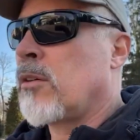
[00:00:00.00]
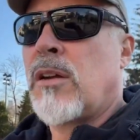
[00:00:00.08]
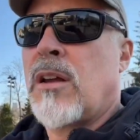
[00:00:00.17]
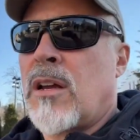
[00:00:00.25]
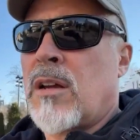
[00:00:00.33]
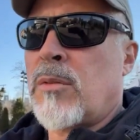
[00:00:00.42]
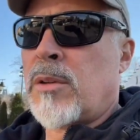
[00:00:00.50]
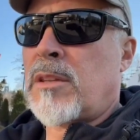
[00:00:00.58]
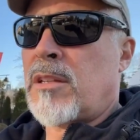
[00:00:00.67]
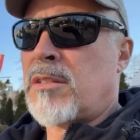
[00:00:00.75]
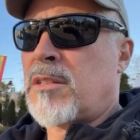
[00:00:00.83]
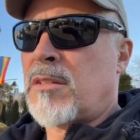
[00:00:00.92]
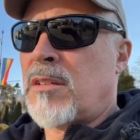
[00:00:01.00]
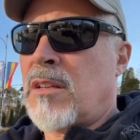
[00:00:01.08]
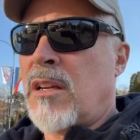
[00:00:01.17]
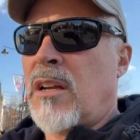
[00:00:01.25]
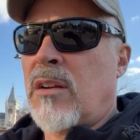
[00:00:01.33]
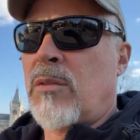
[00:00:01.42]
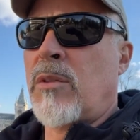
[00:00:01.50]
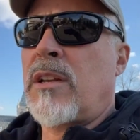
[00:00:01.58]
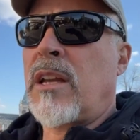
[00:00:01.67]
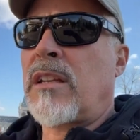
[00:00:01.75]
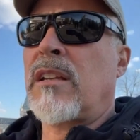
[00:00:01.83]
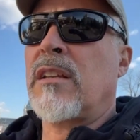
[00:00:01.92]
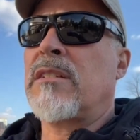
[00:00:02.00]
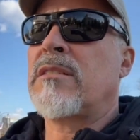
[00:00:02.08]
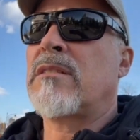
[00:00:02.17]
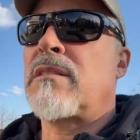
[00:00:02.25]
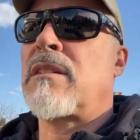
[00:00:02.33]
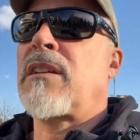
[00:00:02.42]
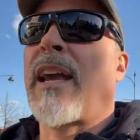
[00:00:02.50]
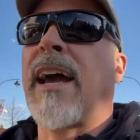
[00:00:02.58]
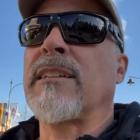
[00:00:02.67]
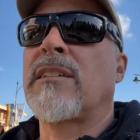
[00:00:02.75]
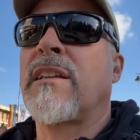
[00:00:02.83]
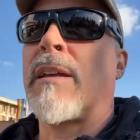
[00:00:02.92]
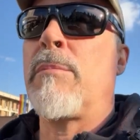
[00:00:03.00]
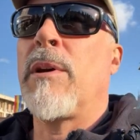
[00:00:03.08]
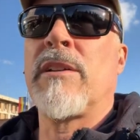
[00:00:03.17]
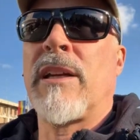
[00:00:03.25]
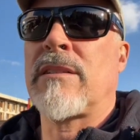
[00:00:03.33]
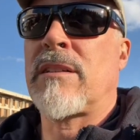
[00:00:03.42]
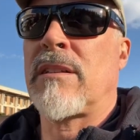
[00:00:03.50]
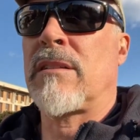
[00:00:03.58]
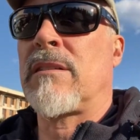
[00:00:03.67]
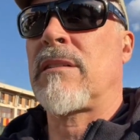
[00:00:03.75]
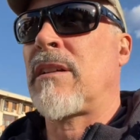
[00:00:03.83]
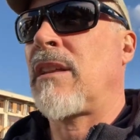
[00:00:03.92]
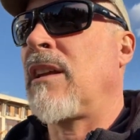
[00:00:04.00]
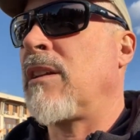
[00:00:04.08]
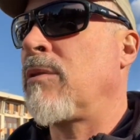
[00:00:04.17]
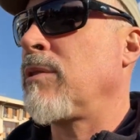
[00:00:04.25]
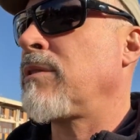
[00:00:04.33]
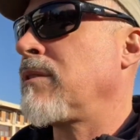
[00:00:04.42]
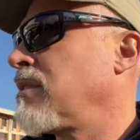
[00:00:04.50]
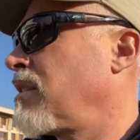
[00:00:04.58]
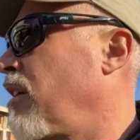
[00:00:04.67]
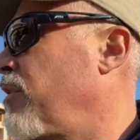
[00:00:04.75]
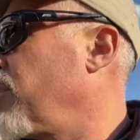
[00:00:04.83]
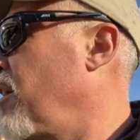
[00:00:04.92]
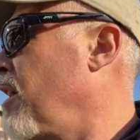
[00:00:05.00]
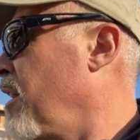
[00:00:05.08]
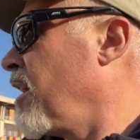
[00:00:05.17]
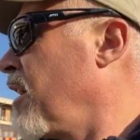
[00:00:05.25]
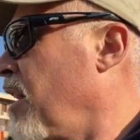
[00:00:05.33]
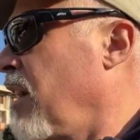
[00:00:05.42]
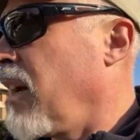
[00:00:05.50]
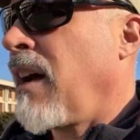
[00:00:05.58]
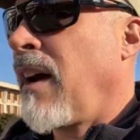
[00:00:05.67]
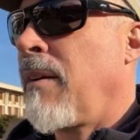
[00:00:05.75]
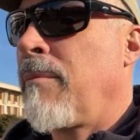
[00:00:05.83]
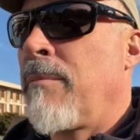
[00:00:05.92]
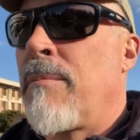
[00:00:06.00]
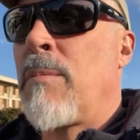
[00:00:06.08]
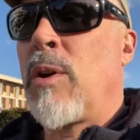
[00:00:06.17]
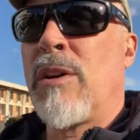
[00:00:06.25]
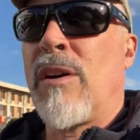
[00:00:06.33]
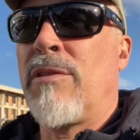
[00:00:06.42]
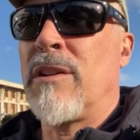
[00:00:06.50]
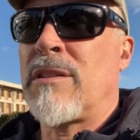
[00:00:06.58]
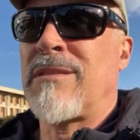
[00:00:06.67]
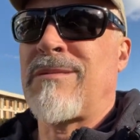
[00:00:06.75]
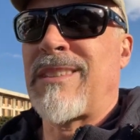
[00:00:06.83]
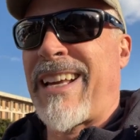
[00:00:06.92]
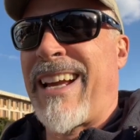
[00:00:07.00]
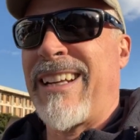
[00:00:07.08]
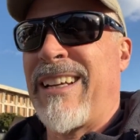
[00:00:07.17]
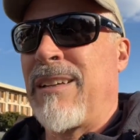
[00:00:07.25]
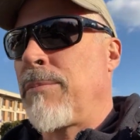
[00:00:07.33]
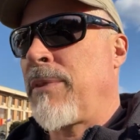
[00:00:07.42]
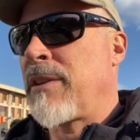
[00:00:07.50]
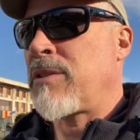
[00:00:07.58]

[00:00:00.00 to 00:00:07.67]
these ridiculous castle-y buildings and cathedrals and stuff, Moldova's kind of Soviet